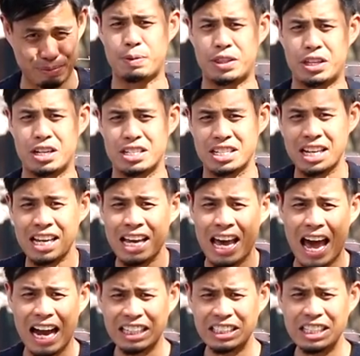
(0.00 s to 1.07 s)
But there's
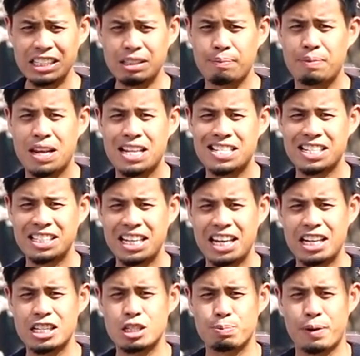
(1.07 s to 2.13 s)
actually some
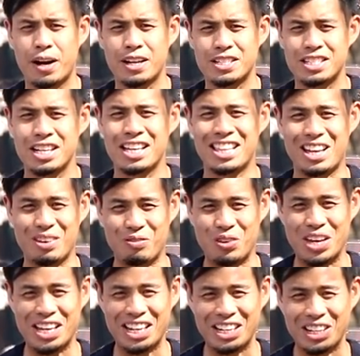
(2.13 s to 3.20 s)
designated spots that we
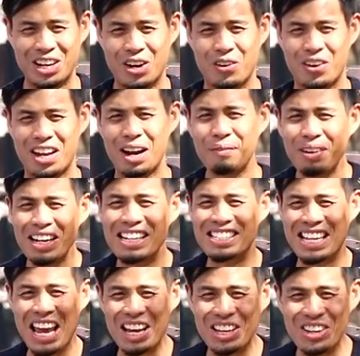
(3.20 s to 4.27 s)
can go, and I'm gonna
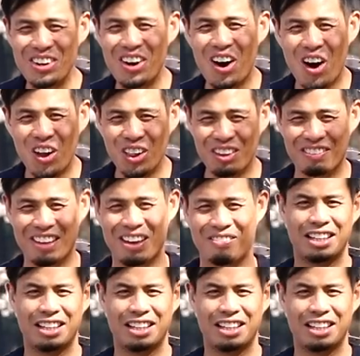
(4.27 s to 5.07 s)
take you to all of them.